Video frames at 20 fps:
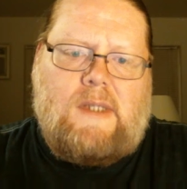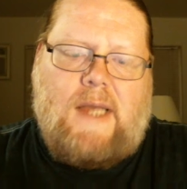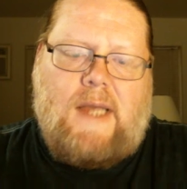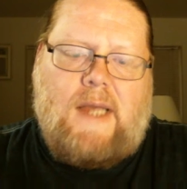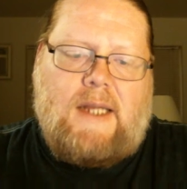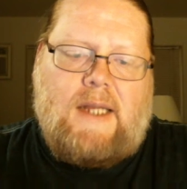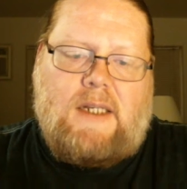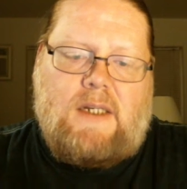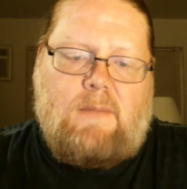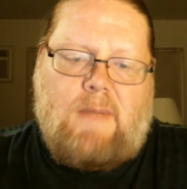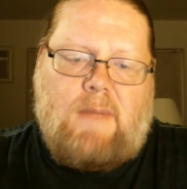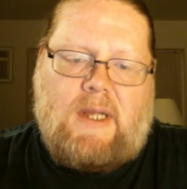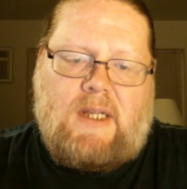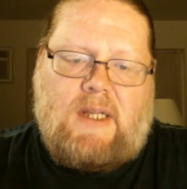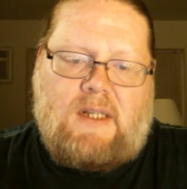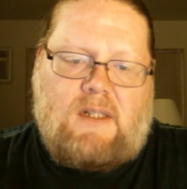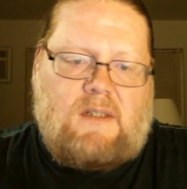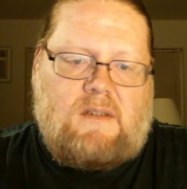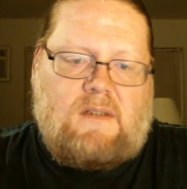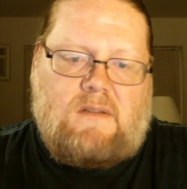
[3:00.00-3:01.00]
that didn't
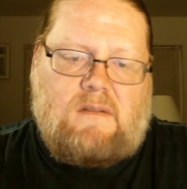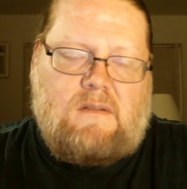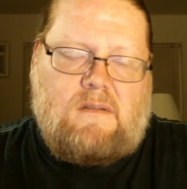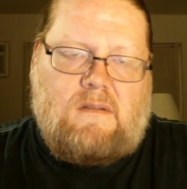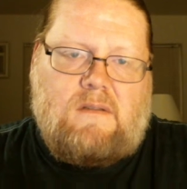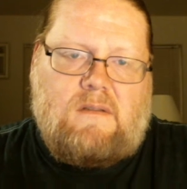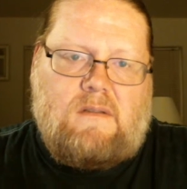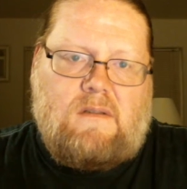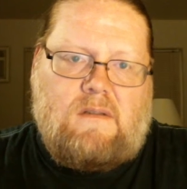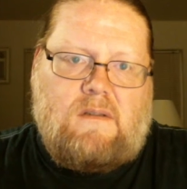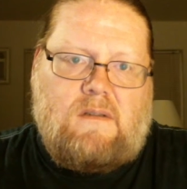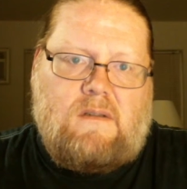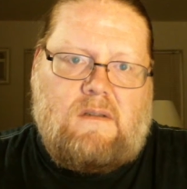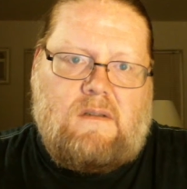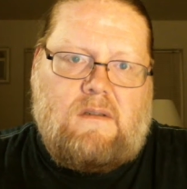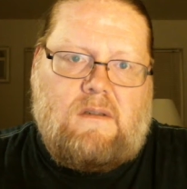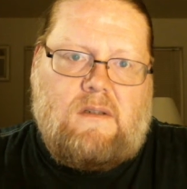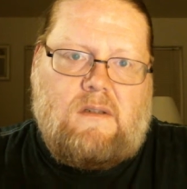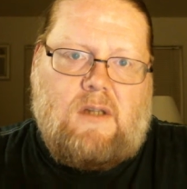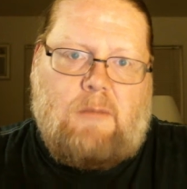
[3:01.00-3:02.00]
make
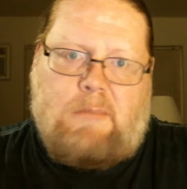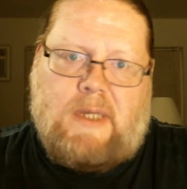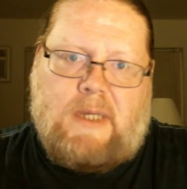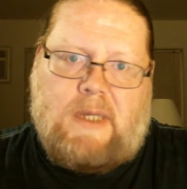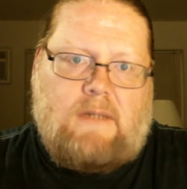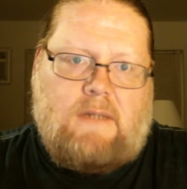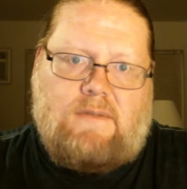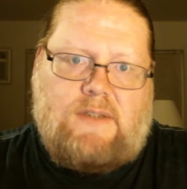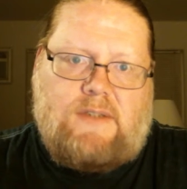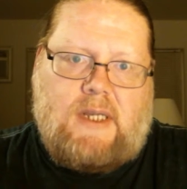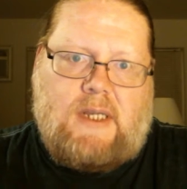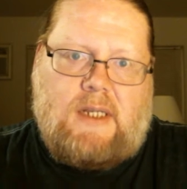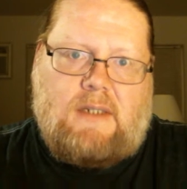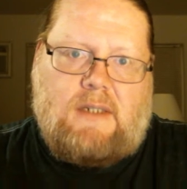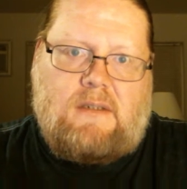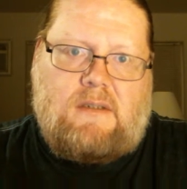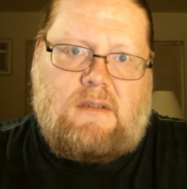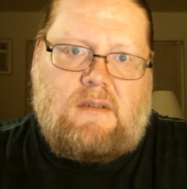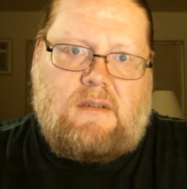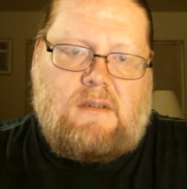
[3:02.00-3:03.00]
a bit of
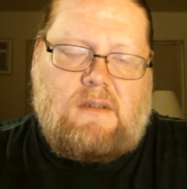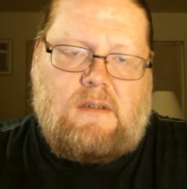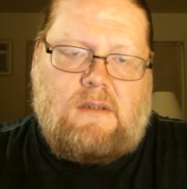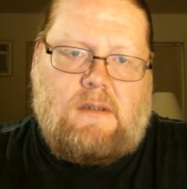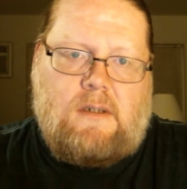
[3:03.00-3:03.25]
sense.